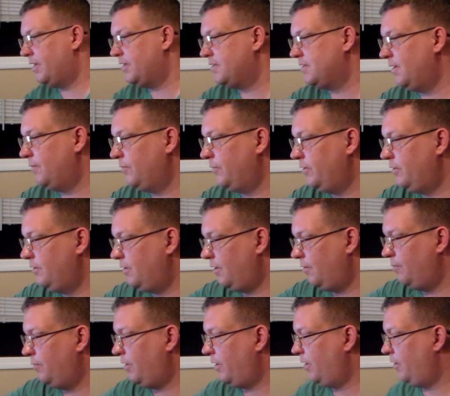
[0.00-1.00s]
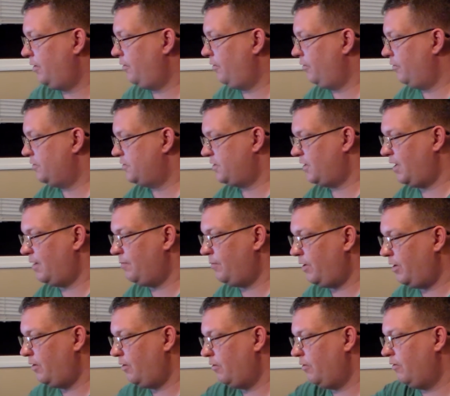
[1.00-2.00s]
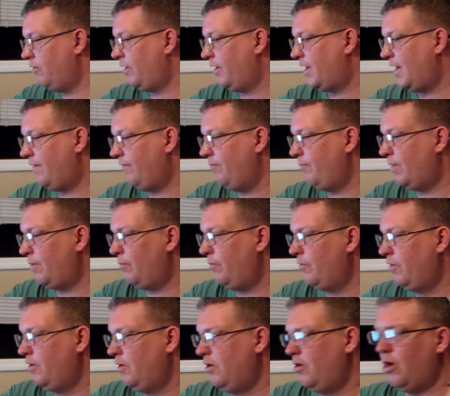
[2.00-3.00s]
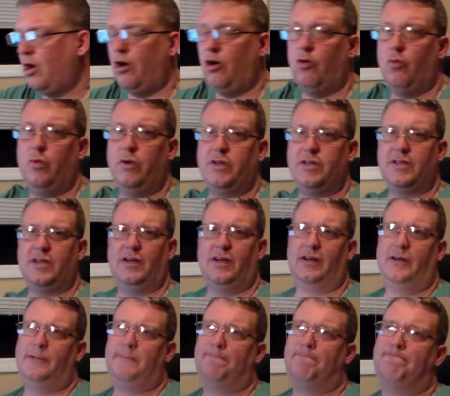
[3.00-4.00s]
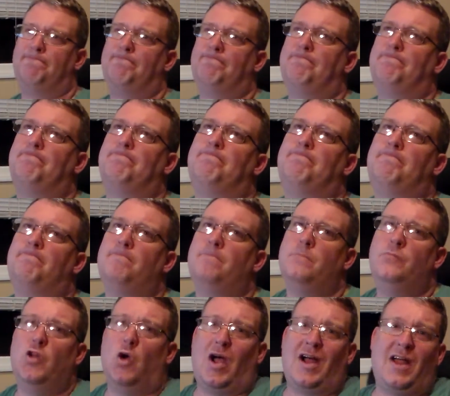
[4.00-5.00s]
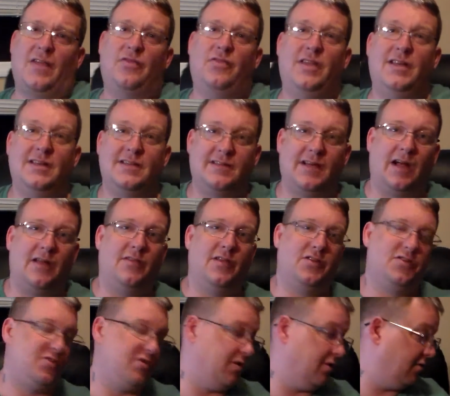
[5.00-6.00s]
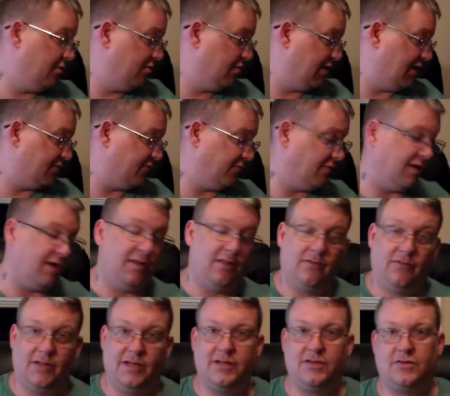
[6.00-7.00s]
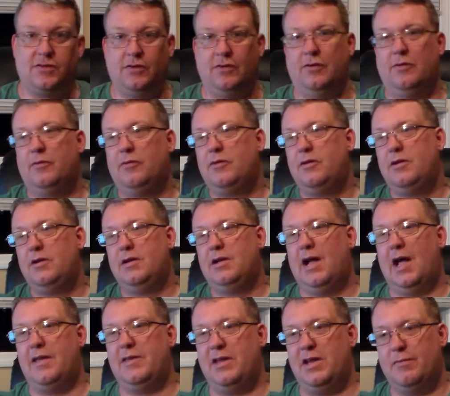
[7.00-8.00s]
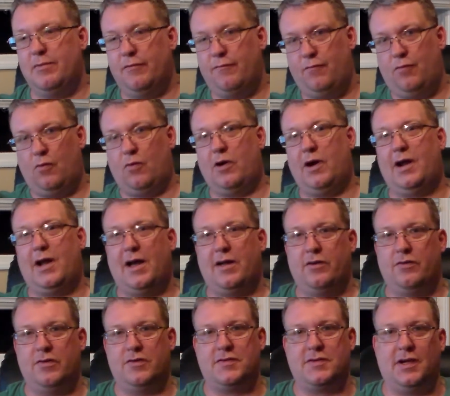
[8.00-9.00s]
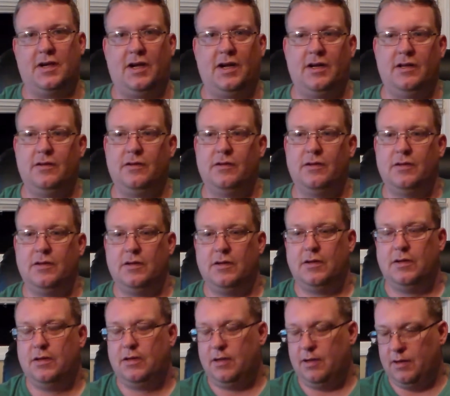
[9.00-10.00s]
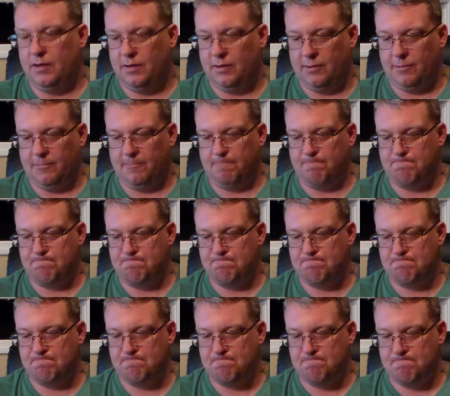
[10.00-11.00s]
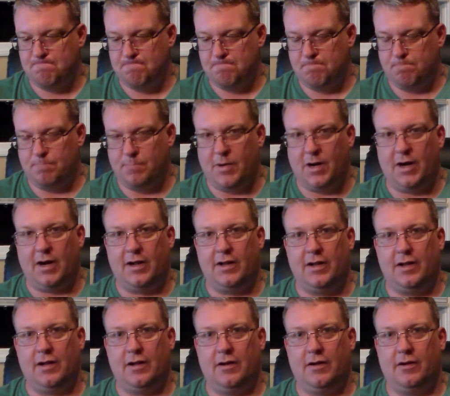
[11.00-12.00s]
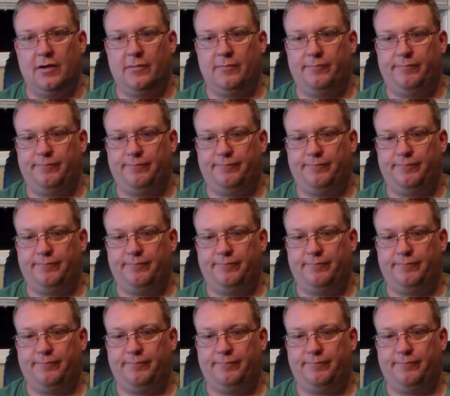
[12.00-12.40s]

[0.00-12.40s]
got something done by her, signed by her. I can't remember. Oh, it's a, uh, no, I got these signed this year. That's right, these two. And the year before, I got her to sign um, my uh,